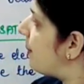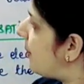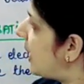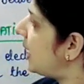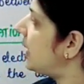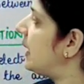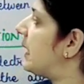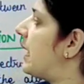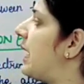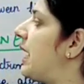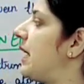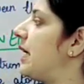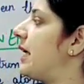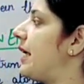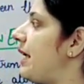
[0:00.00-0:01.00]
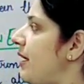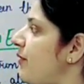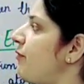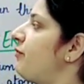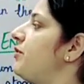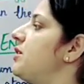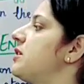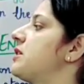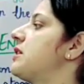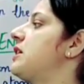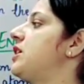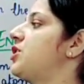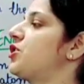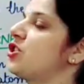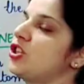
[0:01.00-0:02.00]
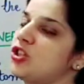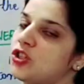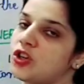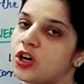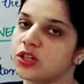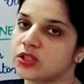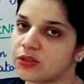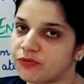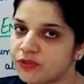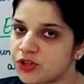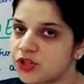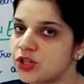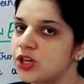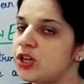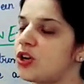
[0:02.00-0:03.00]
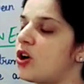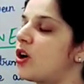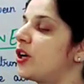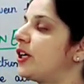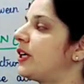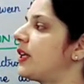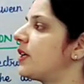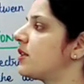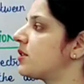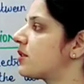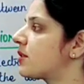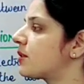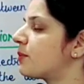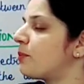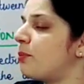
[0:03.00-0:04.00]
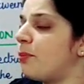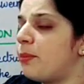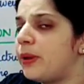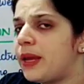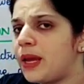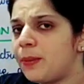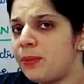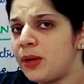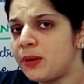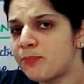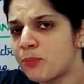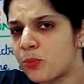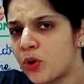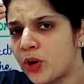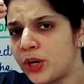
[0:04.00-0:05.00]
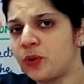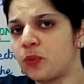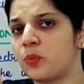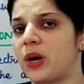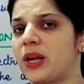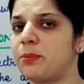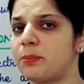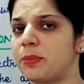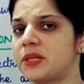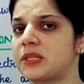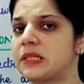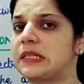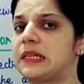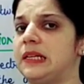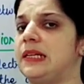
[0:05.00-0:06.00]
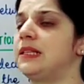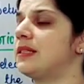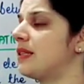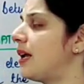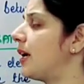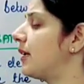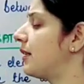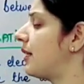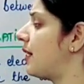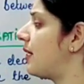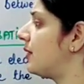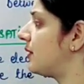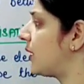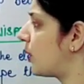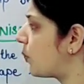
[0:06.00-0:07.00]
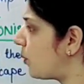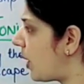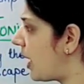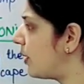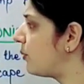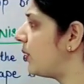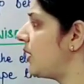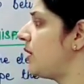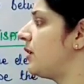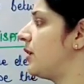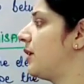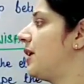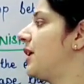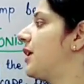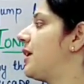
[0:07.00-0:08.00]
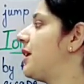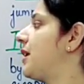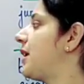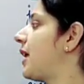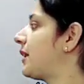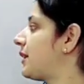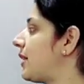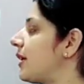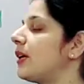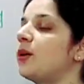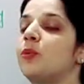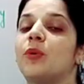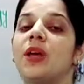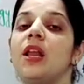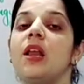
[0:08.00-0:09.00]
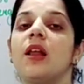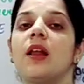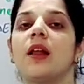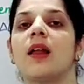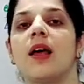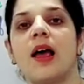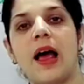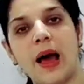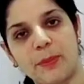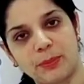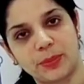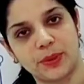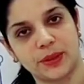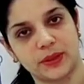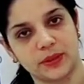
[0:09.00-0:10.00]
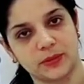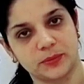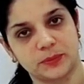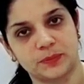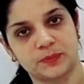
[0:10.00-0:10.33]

But if this energy is not sufficient or it is maybe 0.1% less than the required one, nothing will happen.